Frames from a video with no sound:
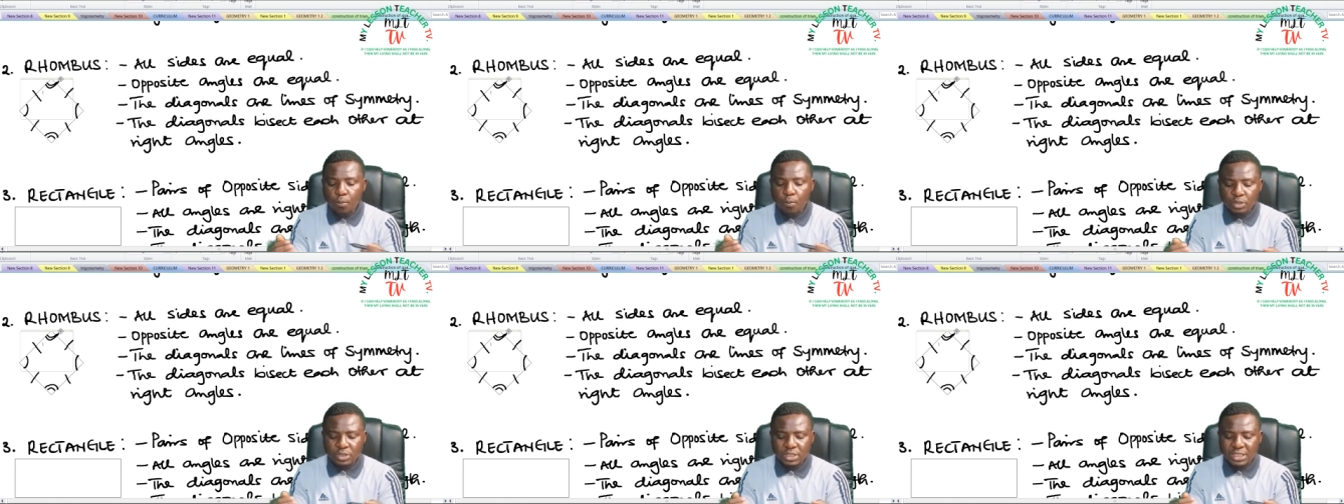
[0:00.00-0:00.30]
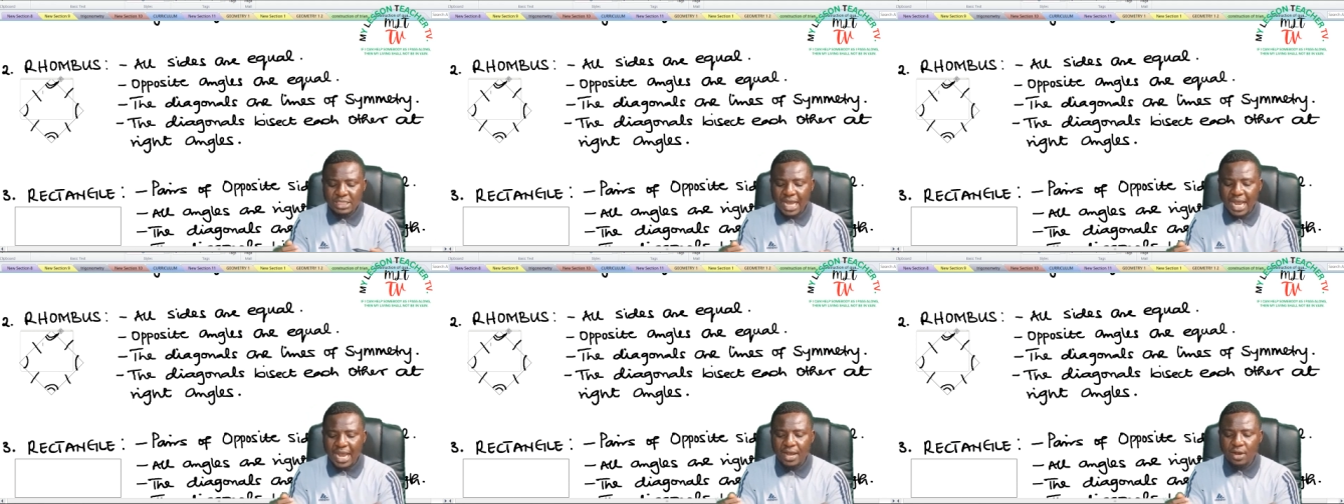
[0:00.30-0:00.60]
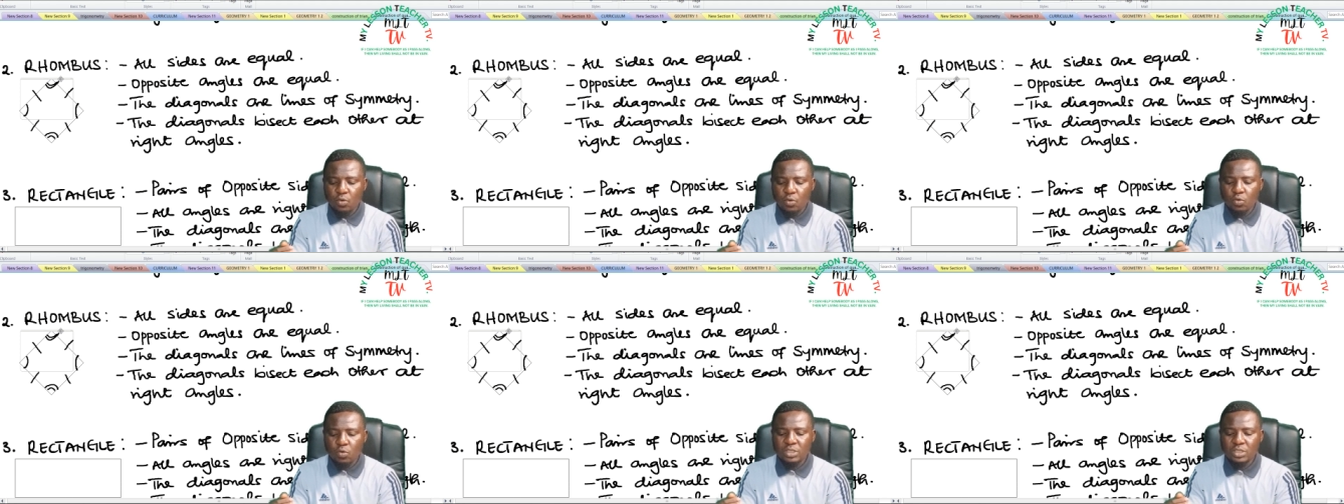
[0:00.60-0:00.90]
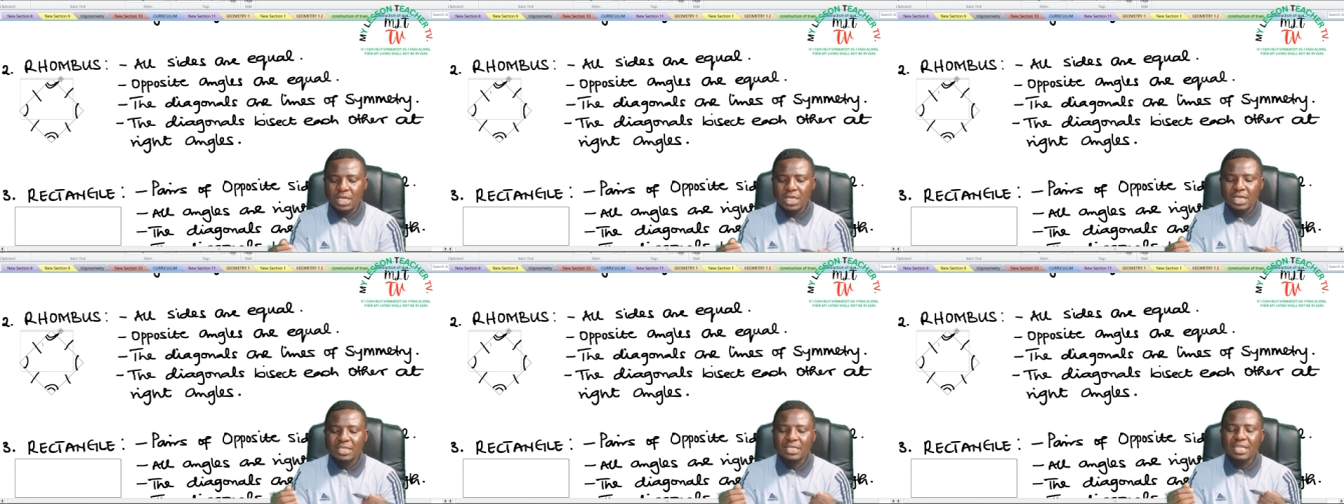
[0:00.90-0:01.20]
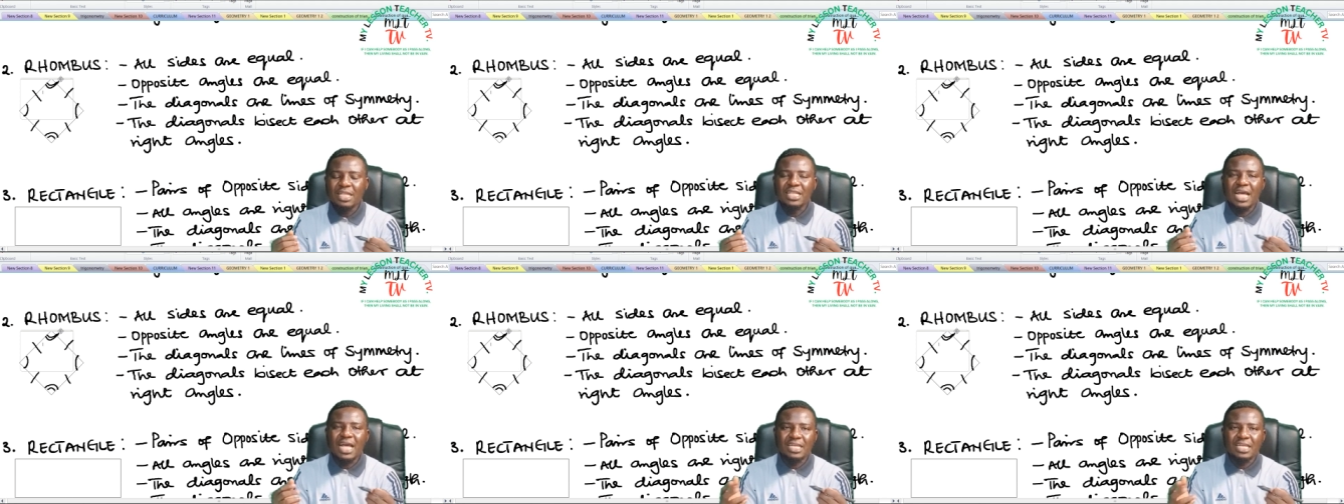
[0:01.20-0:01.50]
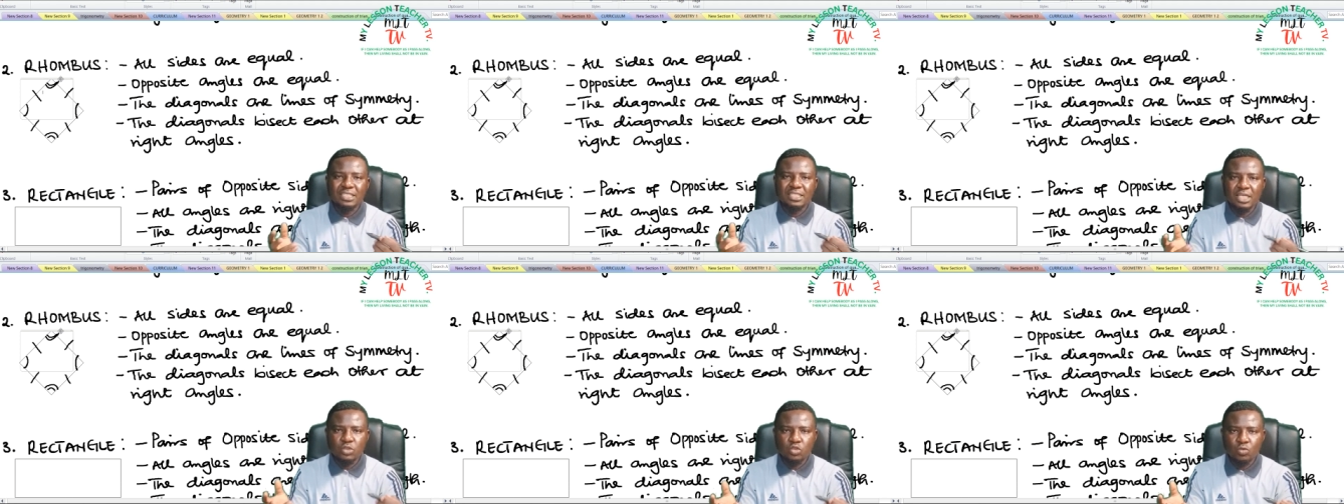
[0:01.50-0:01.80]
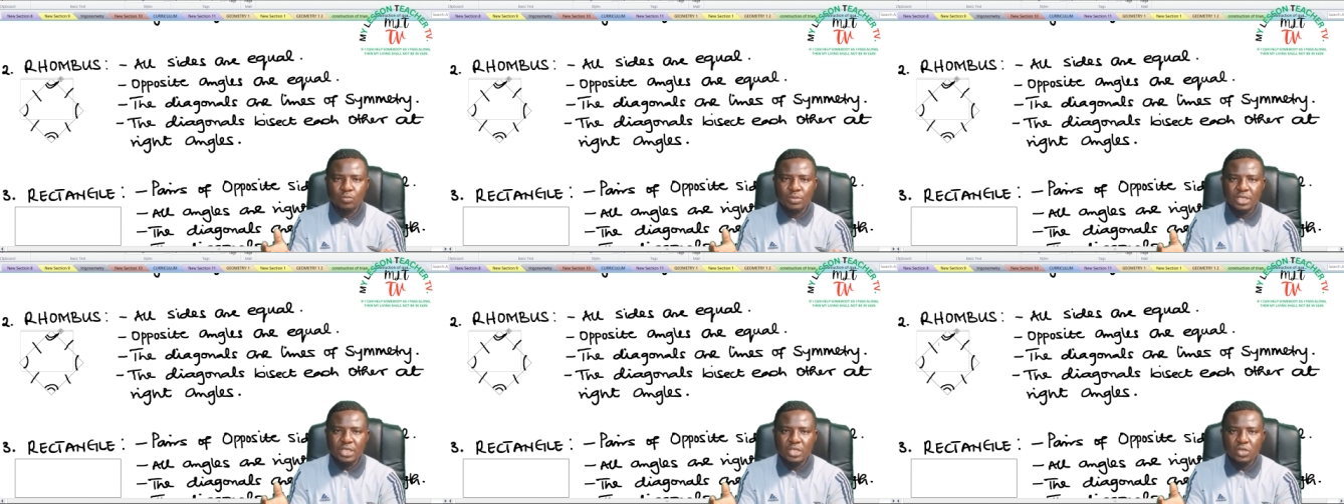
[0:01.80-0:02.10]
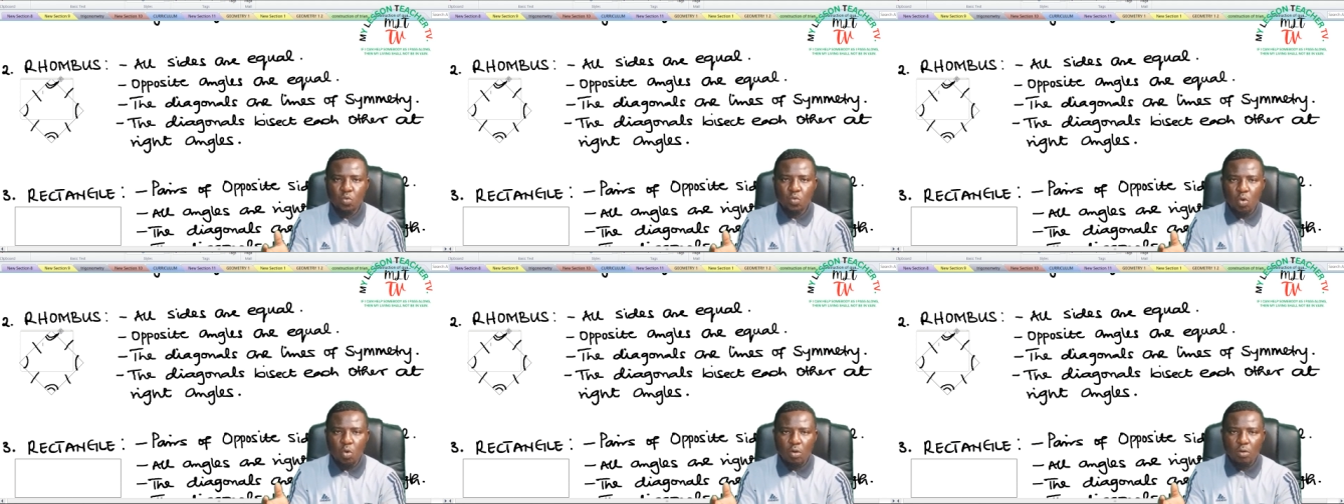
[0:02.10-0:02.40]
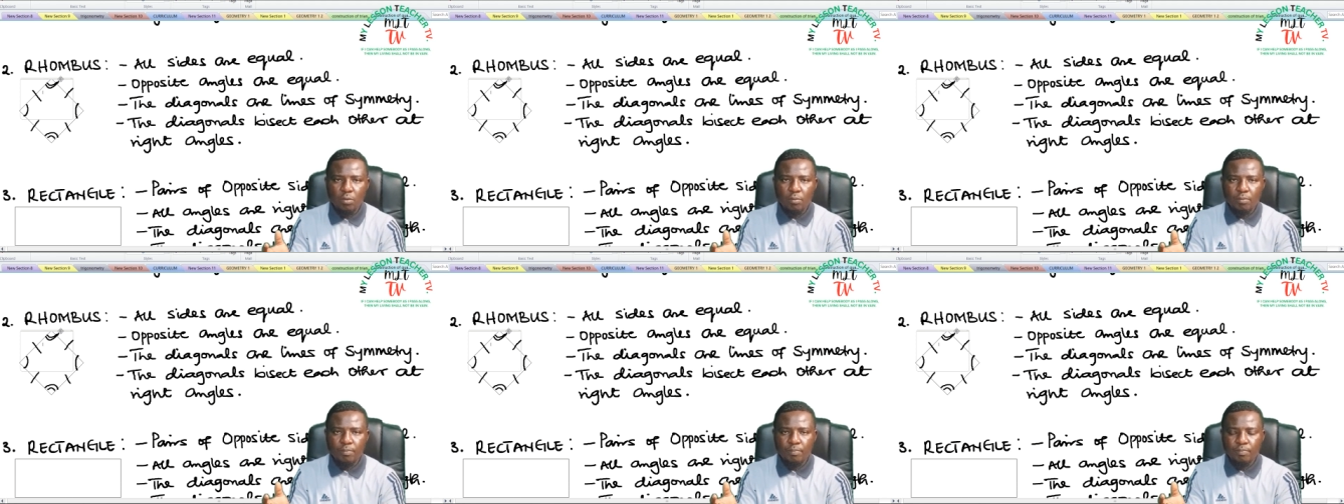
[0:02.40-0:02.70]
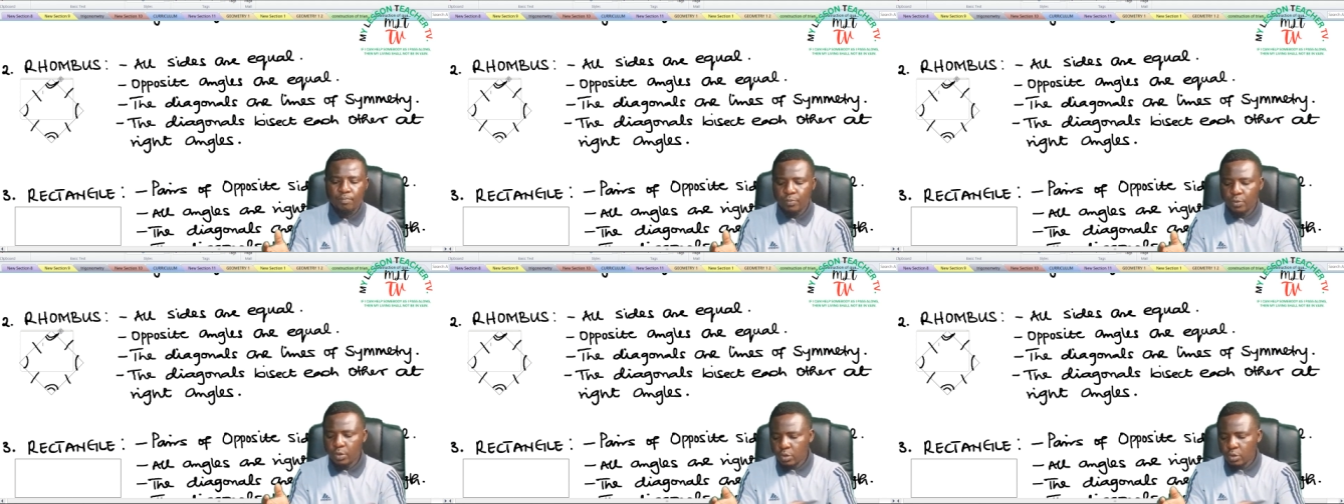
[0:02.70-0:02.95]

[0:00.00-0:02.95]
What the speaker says: opposite angles that are said to be equal.